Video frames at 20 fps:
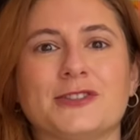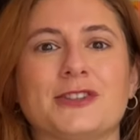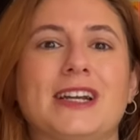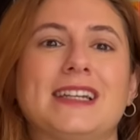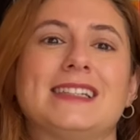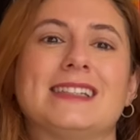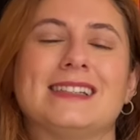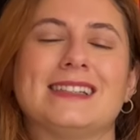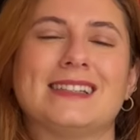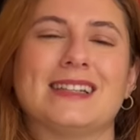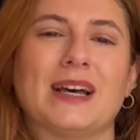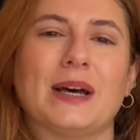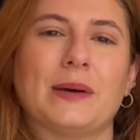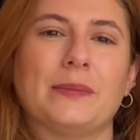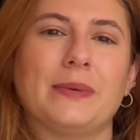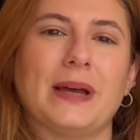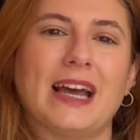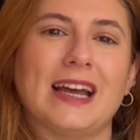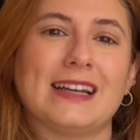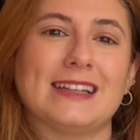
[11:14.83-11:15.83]
dresses
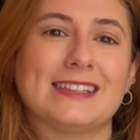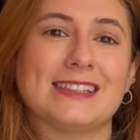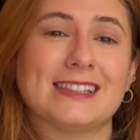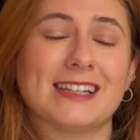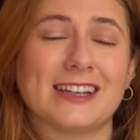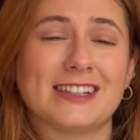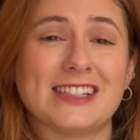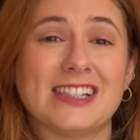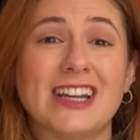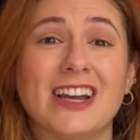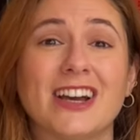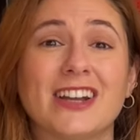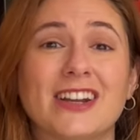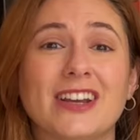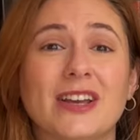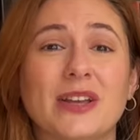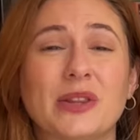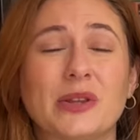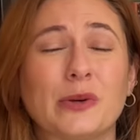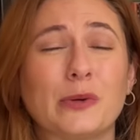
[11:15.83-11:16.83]
up as
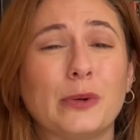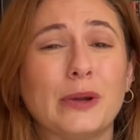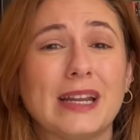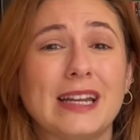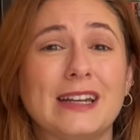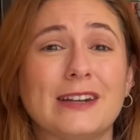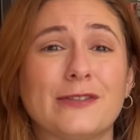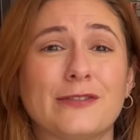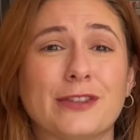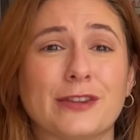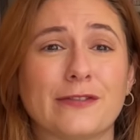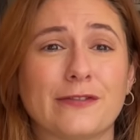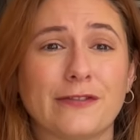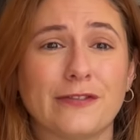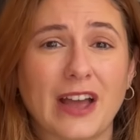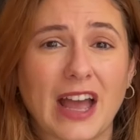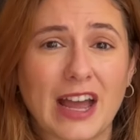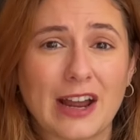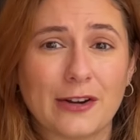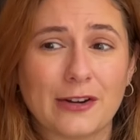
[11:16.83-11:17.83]
Tatiana, the queen of the
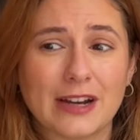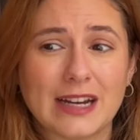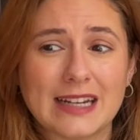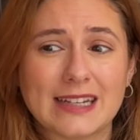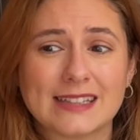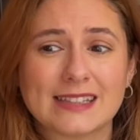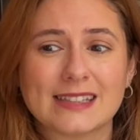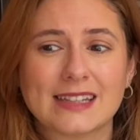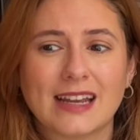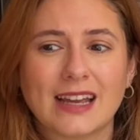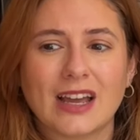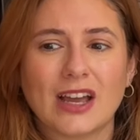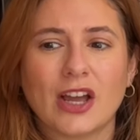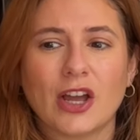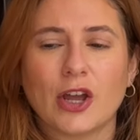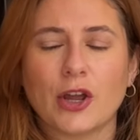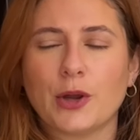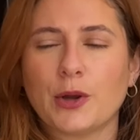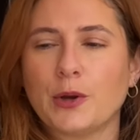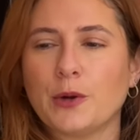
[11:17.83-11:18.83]
fairies,
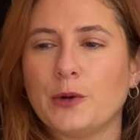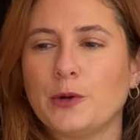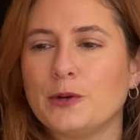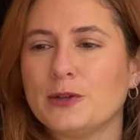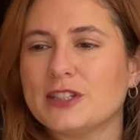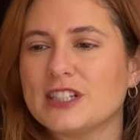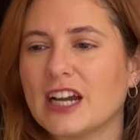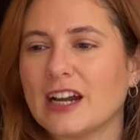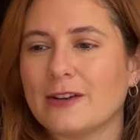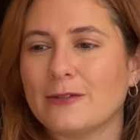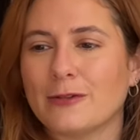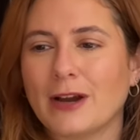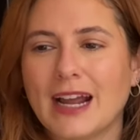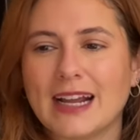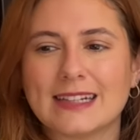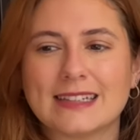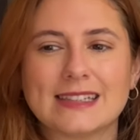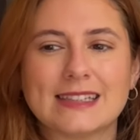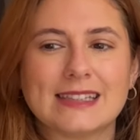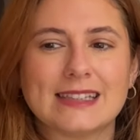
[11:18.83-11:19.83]
who
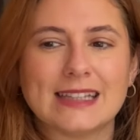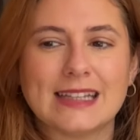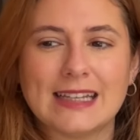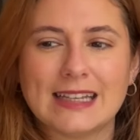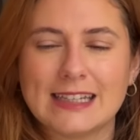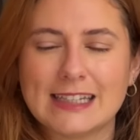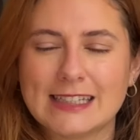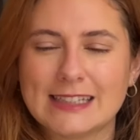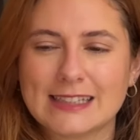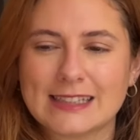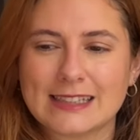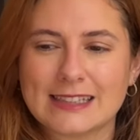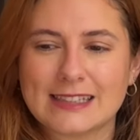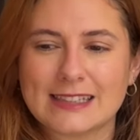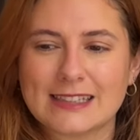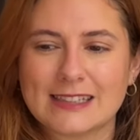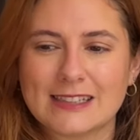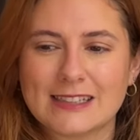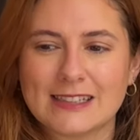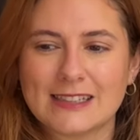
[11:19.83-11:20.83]
directs
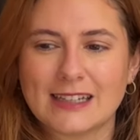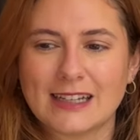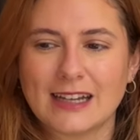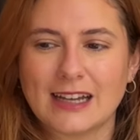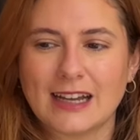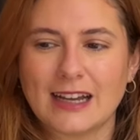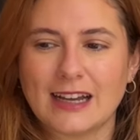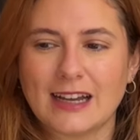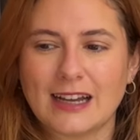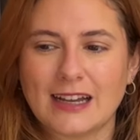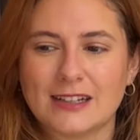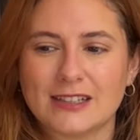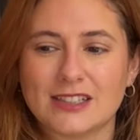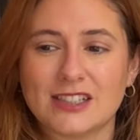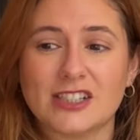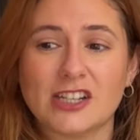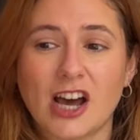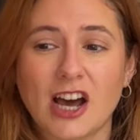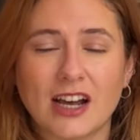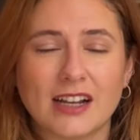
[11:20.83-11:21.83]
these
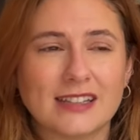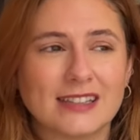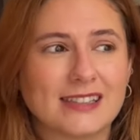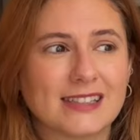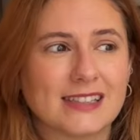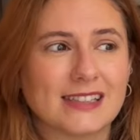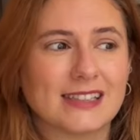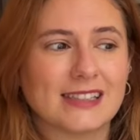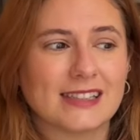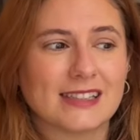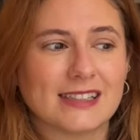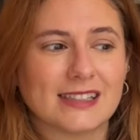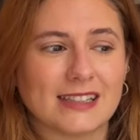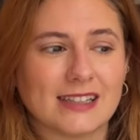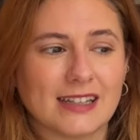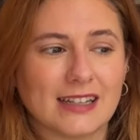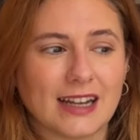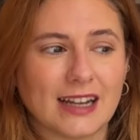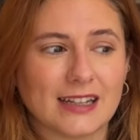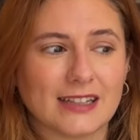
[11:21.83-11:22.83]
dances
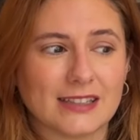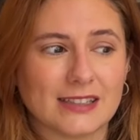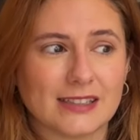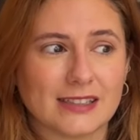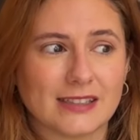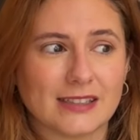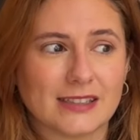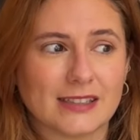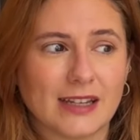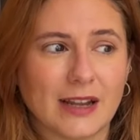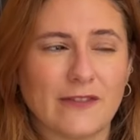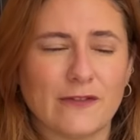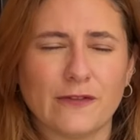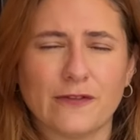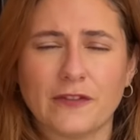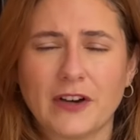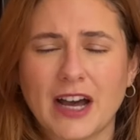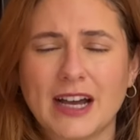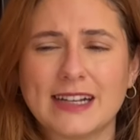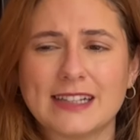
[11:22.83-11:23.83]
and, and
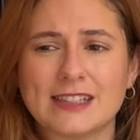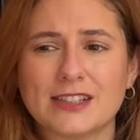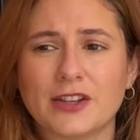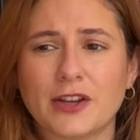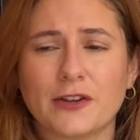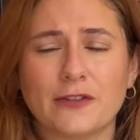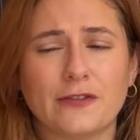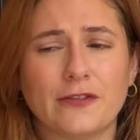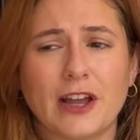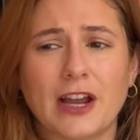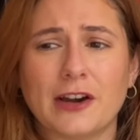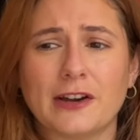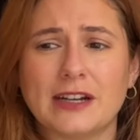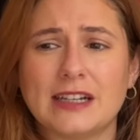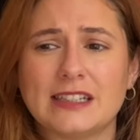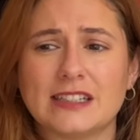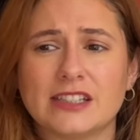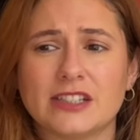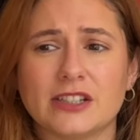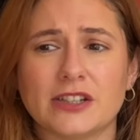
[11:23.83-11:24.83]
invites her
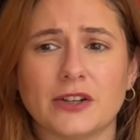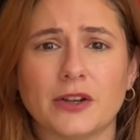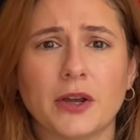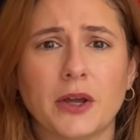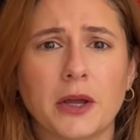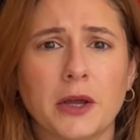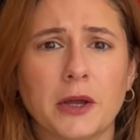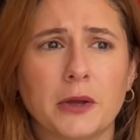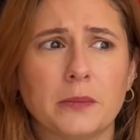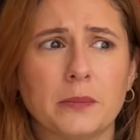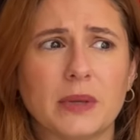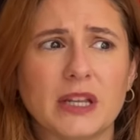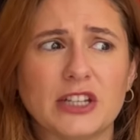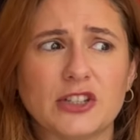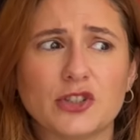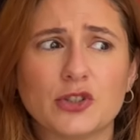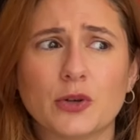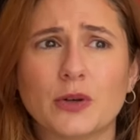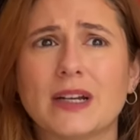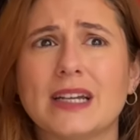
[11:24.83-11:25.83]
fairies to be
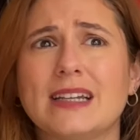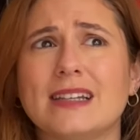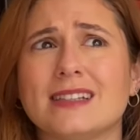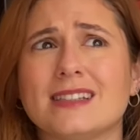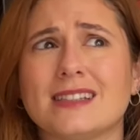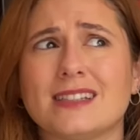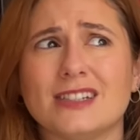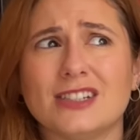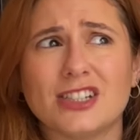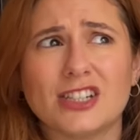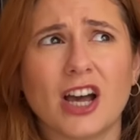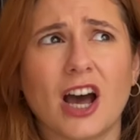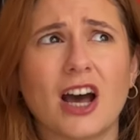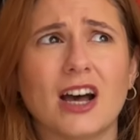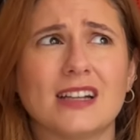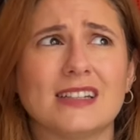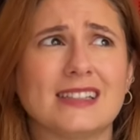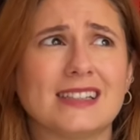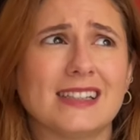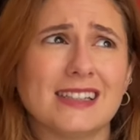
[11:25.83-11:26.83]
joyous and
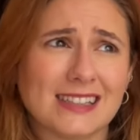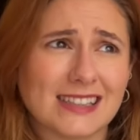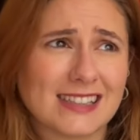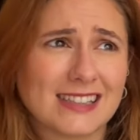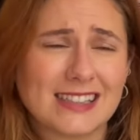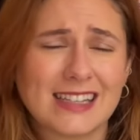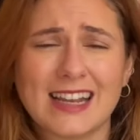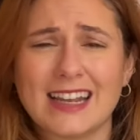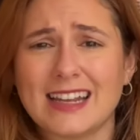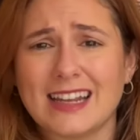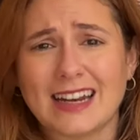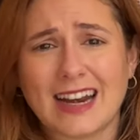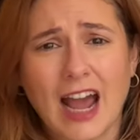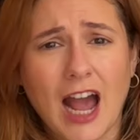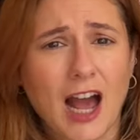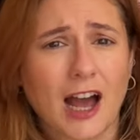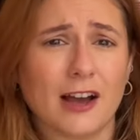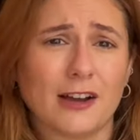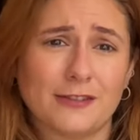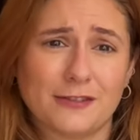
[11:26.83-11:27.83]
dance and sing and
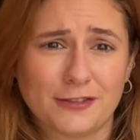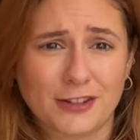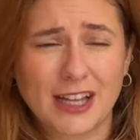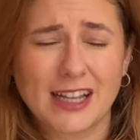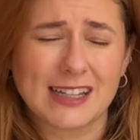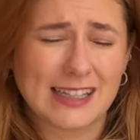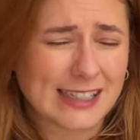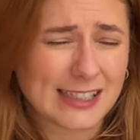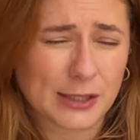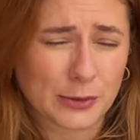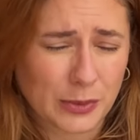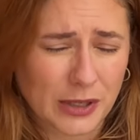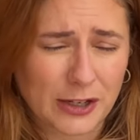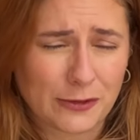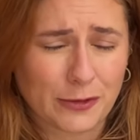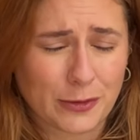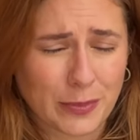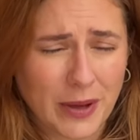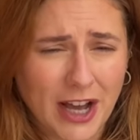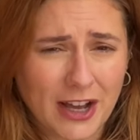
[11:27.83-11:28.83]
have a little bit
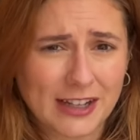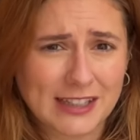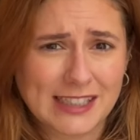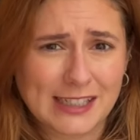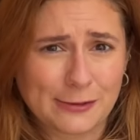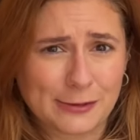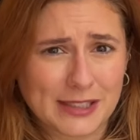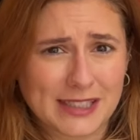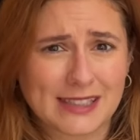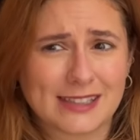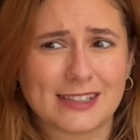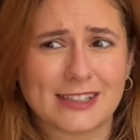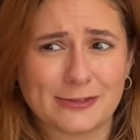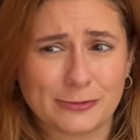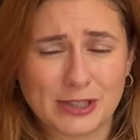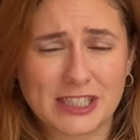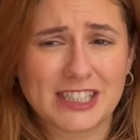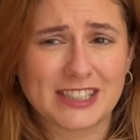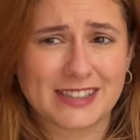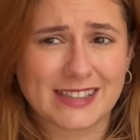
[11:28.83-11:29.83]
of a party,
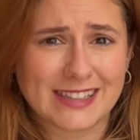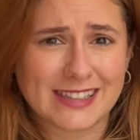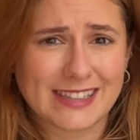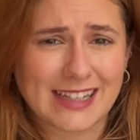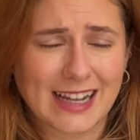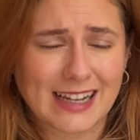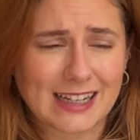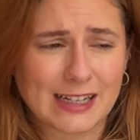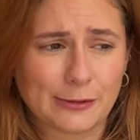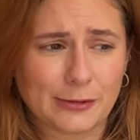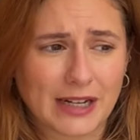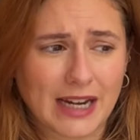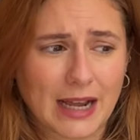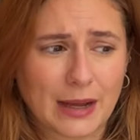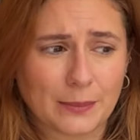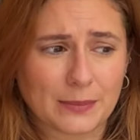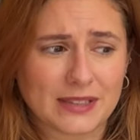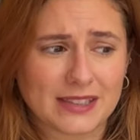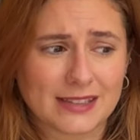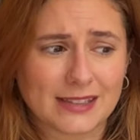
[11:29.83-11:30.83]
which is exactly what
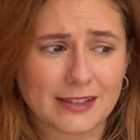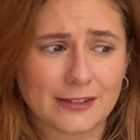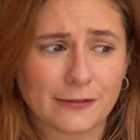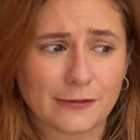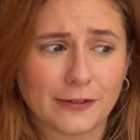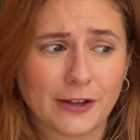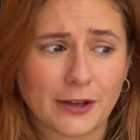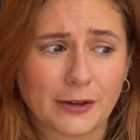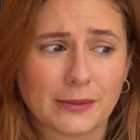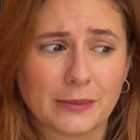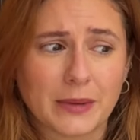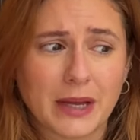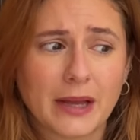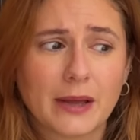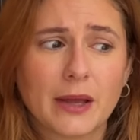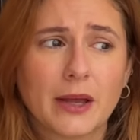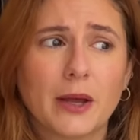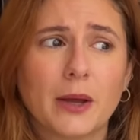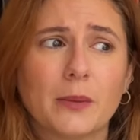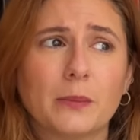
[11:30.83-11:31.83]
happens in the film.
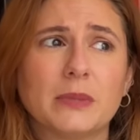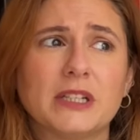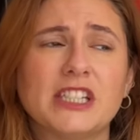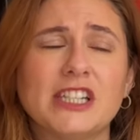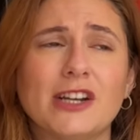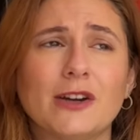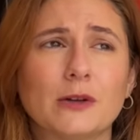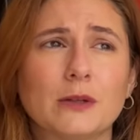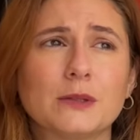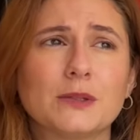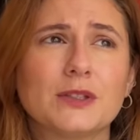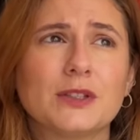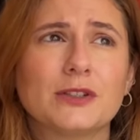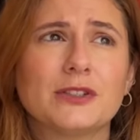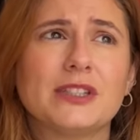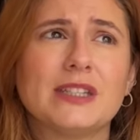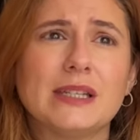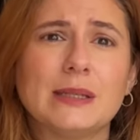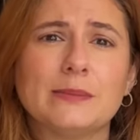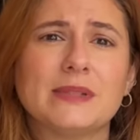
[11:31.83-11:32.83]
But she also
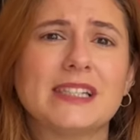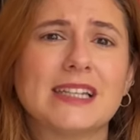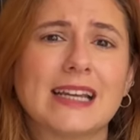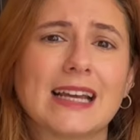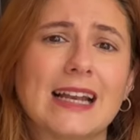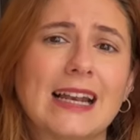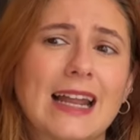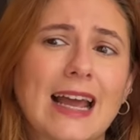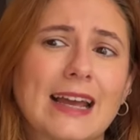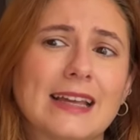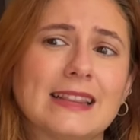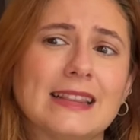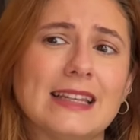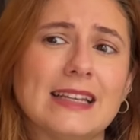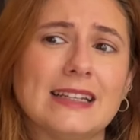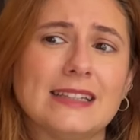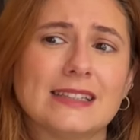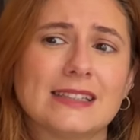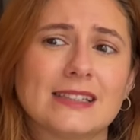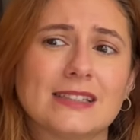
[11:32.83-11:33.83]
seems to collect
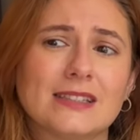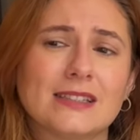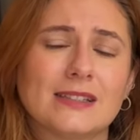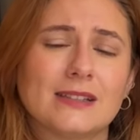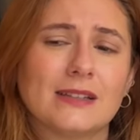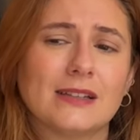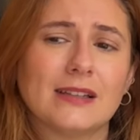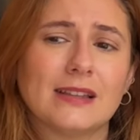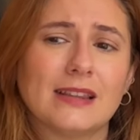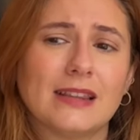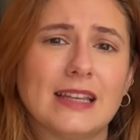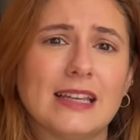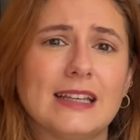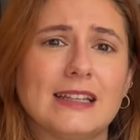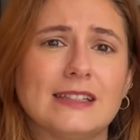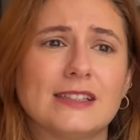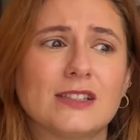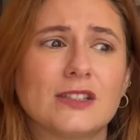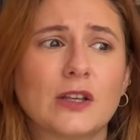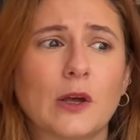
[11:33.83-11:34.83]
these,
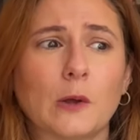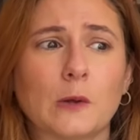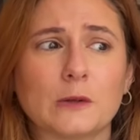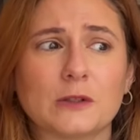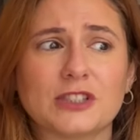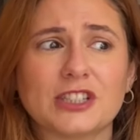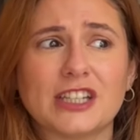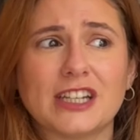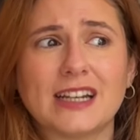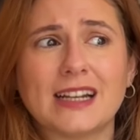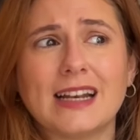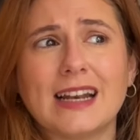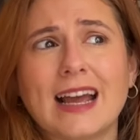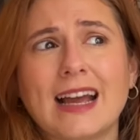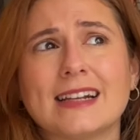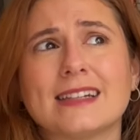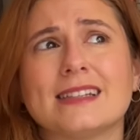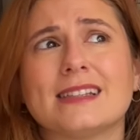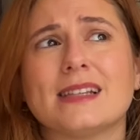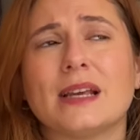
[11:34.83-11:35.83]
these souls. She
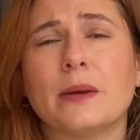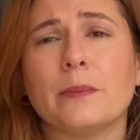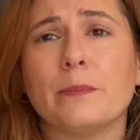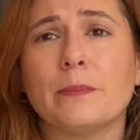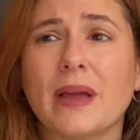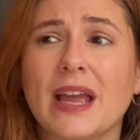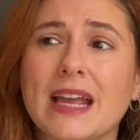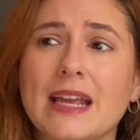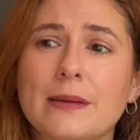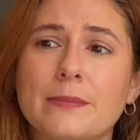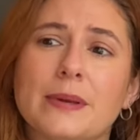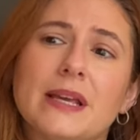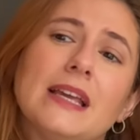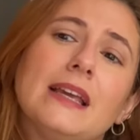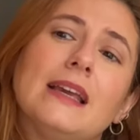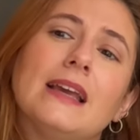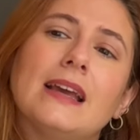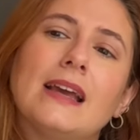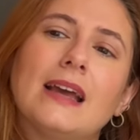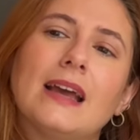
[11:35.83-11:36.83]
collects a
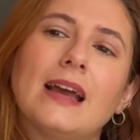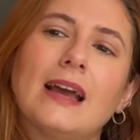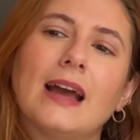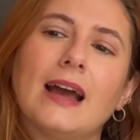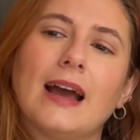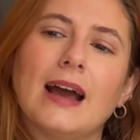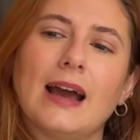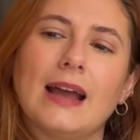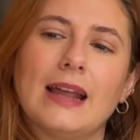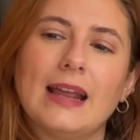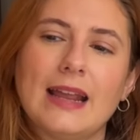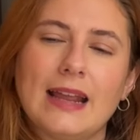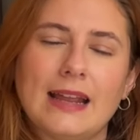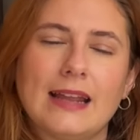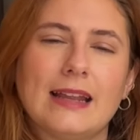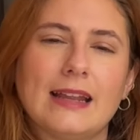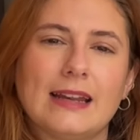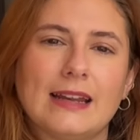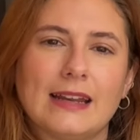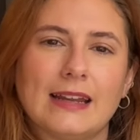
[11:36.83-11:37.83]
baby
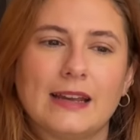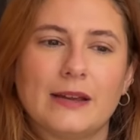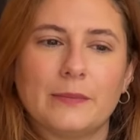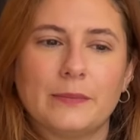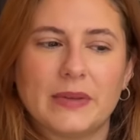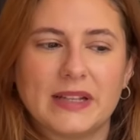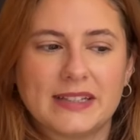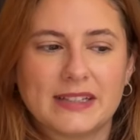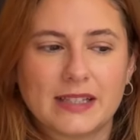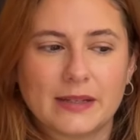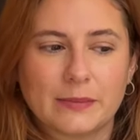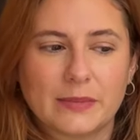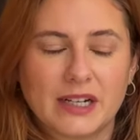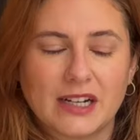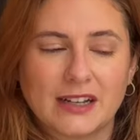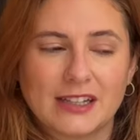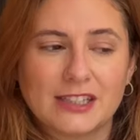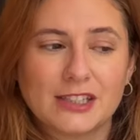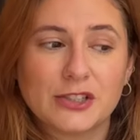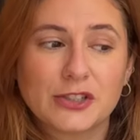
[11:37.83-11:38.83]
in Midsummer
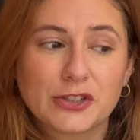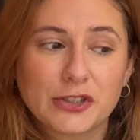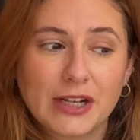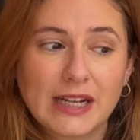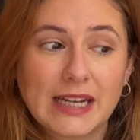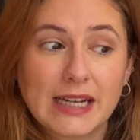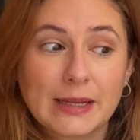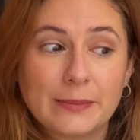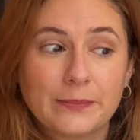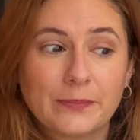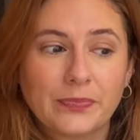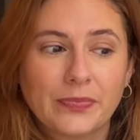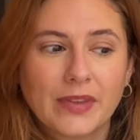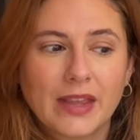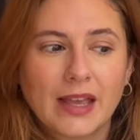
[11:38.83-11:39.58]
Night's Dream